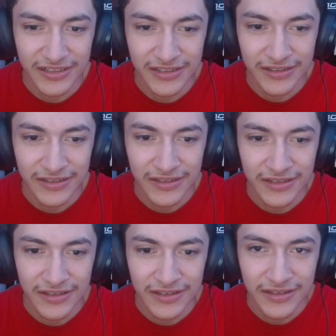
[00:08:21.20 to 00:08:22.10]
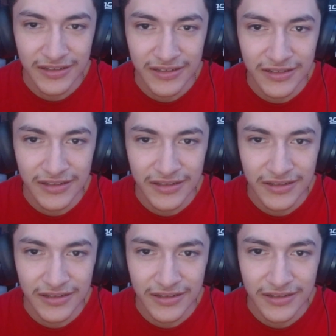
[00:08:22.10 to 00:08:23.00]

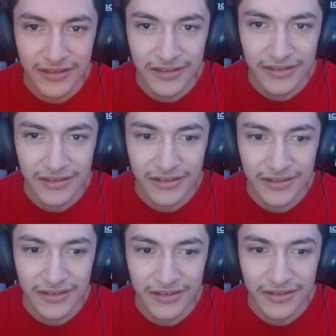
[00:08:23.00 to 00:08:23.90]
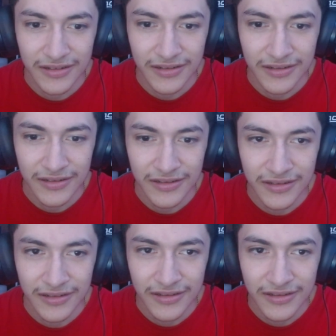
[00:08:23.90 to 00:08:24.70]
Nothing is said.